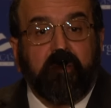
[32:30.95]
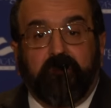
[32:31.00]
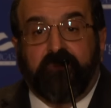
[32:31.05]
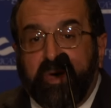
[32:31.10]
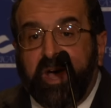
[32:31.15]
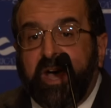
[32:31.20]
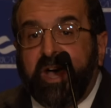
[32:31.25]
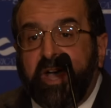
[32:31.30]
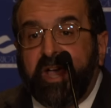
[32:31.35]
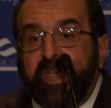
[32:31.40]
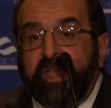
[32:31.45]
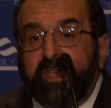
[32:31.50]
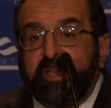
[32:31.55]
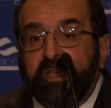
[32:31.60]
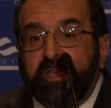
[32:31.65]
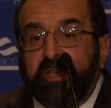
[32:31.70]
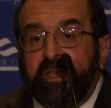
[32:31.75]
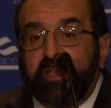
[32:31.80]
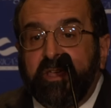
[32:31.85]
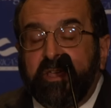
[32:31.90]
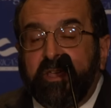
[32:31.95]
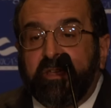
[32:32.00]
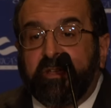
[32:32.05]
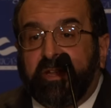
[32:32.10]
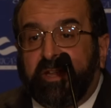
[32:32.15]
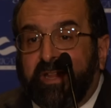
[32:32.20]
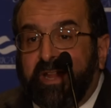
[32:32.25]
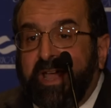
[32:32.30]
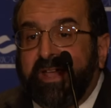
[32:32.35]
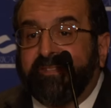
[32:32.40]
by
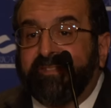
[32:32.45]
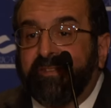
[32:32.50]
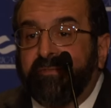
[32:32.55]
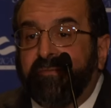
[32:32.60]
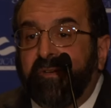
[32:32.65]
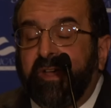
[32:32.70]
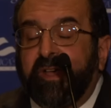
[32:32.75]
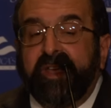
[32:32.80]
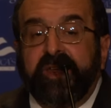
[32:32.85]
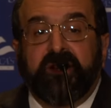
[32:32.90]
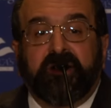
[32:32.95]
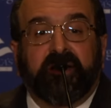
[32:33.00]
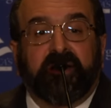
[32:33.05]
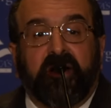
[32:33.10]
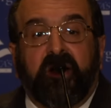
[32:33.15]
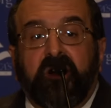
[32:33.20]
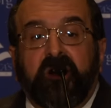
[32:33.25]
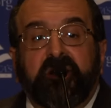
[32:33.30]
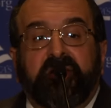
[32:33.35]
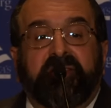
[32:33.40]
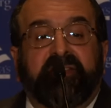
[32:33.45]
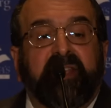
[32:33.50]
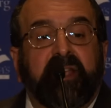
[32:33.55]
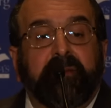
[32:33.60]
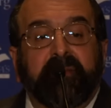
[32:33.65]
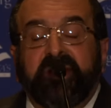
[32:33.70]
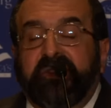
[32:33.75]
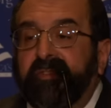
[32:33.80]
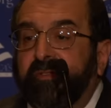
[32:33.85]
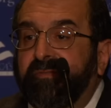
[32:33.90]
classifying large
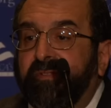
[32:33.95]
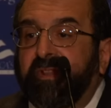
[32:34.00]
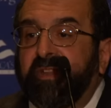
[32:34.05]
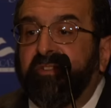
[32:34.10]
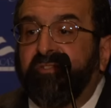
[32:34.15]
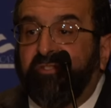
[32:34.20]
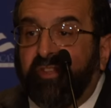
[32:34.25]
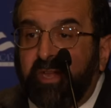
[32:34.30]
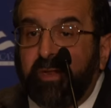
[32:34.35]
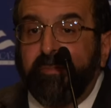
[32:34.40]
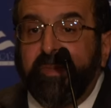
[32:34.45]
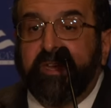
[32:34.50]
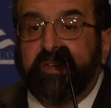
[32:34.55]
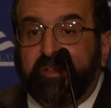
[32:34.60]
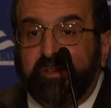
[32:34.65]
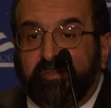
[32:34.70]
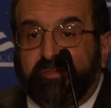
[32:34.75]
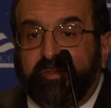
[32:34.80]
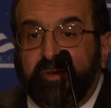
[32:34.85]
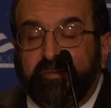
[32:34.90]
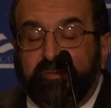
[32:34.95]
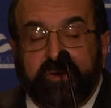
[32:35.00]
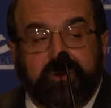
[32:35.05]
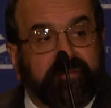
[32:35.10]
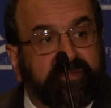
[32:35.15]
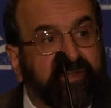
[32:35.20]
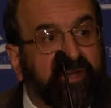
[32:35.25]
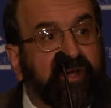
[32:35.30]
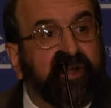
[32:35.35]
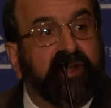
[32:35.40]
segments of legitimate
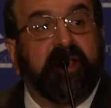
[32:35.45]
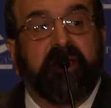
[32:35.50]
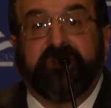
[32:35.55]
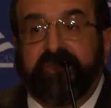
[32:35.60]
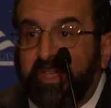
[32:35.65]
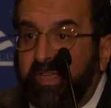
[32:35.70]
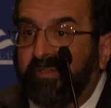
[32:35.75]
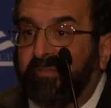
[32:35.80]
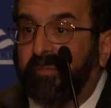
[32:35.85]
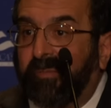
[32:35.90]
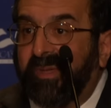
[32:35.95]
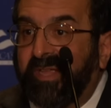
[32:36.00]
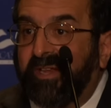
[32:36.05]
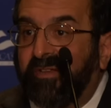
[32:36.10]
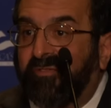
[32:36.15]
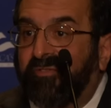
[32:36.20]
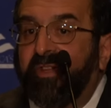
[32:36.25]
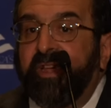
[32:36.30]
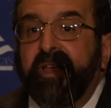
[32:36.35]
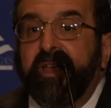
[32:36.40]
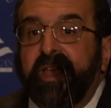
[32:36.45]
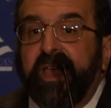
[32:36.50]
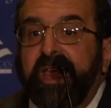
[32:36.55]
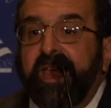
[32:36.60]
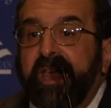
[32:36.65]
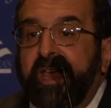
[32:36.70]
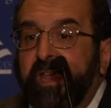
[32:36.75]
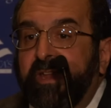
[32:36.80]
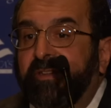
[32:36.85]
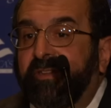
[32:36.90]
conservative thought as hate speech
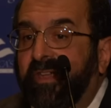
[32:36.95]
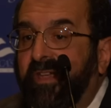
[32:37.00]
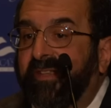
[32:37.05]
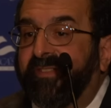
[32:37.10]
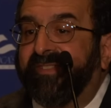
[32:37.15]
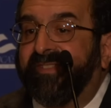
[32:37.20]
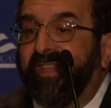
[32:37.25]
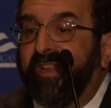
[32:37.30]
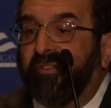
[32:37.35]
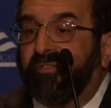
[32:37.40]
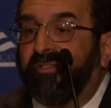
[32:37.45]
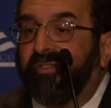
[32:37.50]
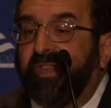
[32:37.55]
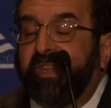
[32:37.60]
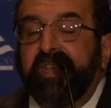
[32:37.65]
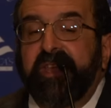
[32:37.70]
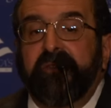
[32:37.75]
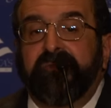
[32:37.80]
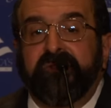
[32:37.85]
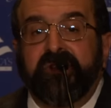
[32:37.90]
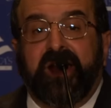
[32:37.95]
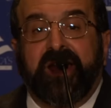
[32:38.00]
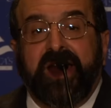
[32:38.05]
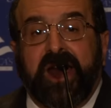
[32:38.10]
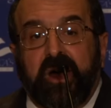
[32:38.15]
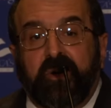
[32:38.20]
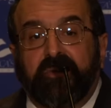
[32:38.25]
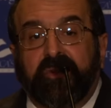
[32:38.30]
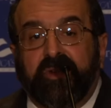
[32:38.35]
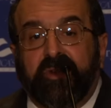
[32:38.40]
and essentially, if not
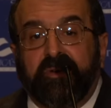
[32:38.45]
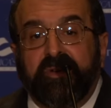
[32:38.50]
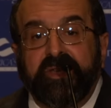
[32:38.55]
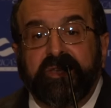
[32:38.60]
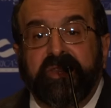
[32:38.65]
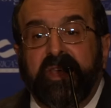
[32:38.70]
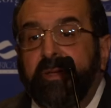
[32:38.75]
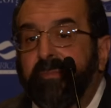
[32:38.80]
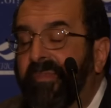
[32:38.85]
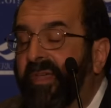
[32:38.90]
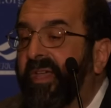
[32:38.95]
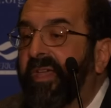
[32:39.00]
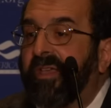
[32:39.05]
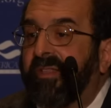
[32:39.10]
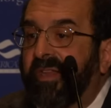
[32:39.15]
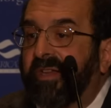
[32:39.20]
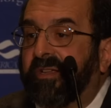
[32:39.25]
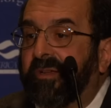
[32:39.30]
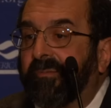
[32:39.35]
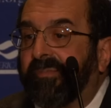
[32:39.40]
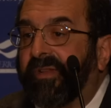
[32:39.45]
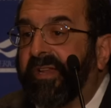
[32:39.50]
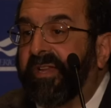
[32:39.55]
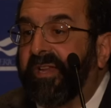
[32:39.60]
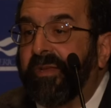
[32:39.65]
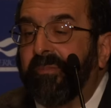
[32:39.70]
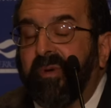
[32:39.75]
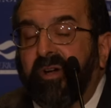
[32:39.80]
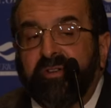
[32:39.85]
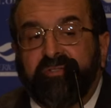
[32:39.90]
outlawing them, then
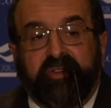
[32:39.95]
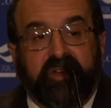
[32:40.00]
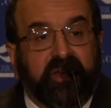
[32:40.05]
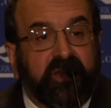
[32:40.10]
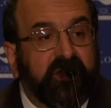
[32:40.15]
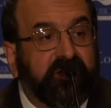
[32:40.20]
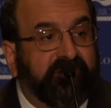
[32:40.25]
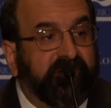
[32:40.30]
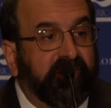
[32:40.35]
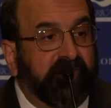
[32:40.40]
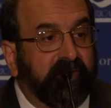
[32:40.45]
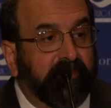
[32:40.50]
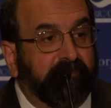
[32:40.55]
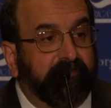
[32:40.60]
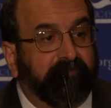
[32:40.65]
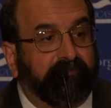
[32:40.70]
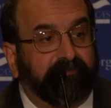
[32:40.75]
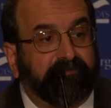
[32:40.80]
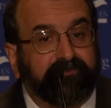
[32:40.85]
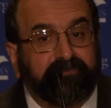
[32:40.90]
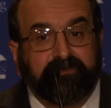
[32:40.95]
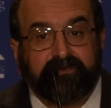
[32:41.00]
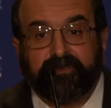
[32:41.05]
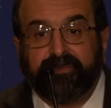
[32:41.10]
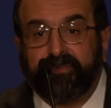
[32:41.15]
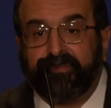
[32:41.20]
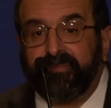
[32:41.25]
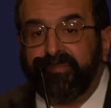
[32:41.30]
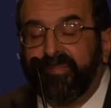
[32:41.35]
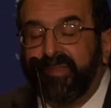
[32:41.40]
completely marginalizing them.
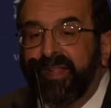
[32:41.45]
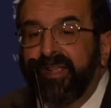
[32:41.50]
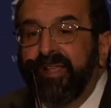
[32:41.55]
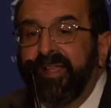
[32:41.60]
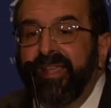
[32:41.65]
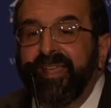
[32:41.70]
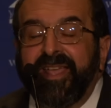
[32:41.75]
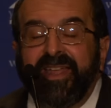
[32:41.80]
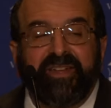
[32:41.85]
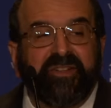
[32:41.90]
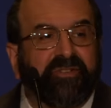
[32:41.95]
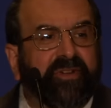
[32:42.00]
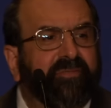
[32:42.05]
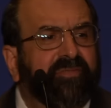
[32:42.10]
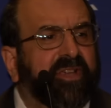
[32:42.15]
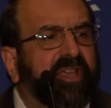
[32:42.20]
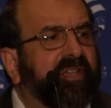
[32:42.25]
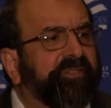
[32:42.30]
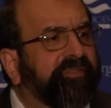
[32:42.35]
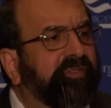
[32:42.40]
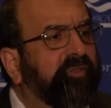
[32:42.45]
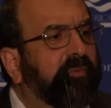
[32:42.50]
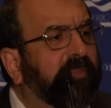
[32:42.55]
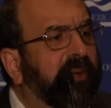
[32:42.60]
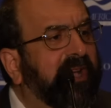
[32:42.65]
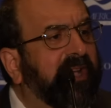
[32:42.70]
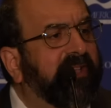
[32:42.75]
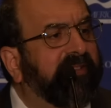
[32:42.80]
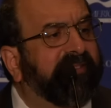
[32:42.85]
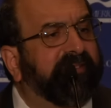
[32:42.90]
And you'll never guess who's
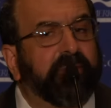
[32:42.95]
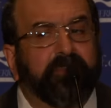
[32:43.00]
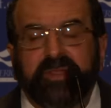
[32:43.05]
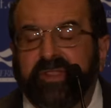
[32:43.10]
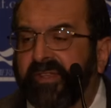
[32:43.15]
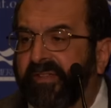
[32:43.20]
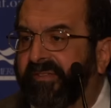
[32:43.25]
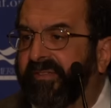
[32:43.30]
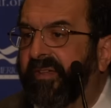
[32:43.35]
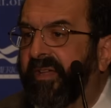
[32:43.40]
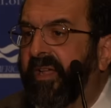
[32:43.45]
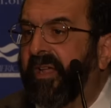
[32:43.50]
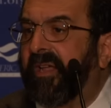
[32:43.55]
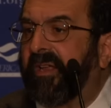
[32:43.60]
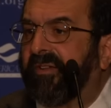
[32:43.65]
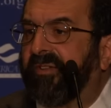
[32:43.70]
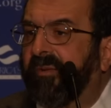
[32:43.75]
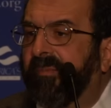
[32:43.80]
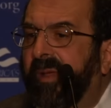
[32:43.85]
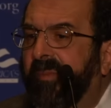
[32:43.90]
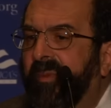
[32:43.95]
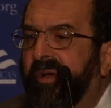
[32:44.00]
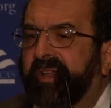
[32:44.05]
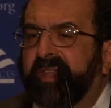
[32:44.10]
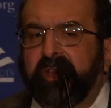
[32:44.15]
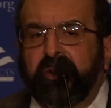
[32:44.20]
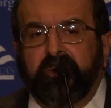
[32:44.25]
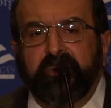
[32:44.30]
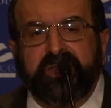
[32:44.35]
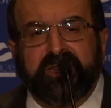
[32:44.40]
behind some of this. Do you remember
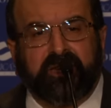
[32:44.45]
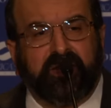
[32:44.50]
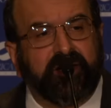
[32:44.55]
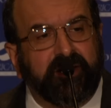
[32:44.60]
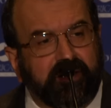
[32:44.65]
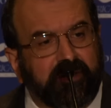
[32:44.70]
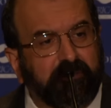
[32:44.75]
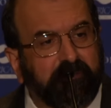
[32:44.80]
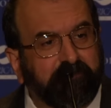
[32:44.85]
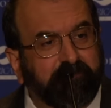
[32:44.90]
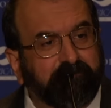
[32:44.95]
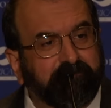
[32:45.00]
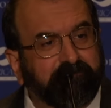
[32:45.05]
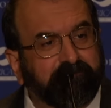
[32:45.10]
Hillary Clinton?